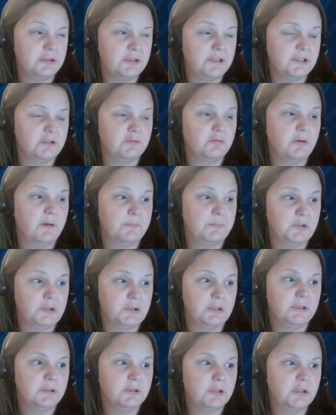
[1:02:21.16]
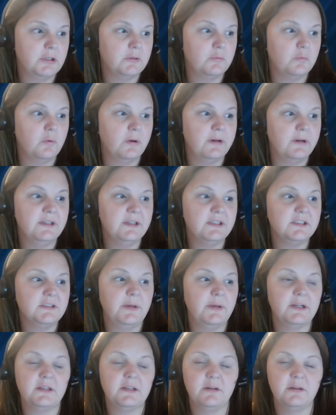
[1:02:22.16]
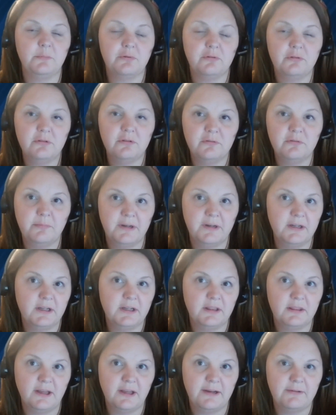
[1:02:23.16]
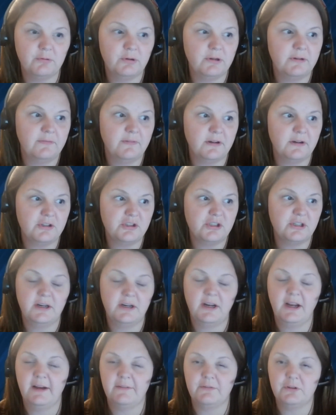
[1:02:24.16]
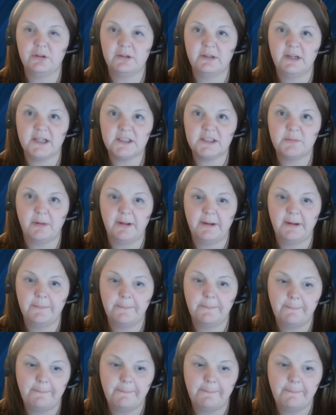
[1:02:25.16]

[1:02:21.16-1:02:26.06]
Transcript: disruptor, could one expect improvement in thyroid function after an explant?